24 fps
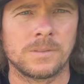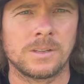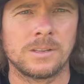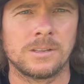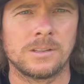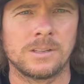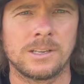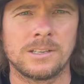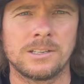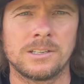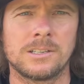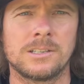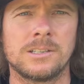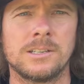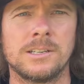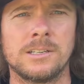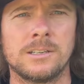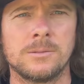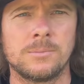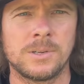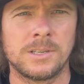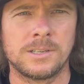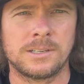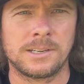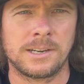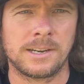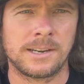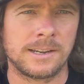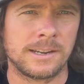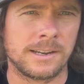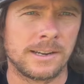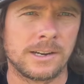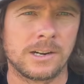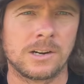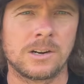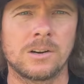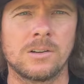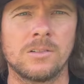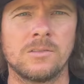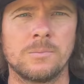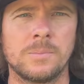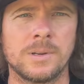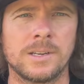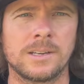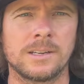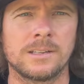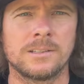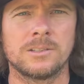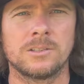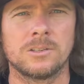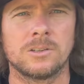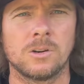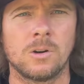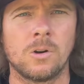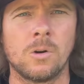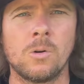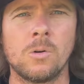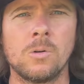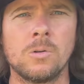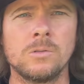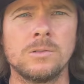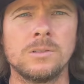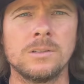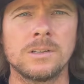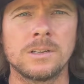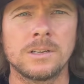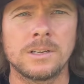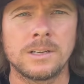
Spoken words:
they just need to be taken care of because they're old.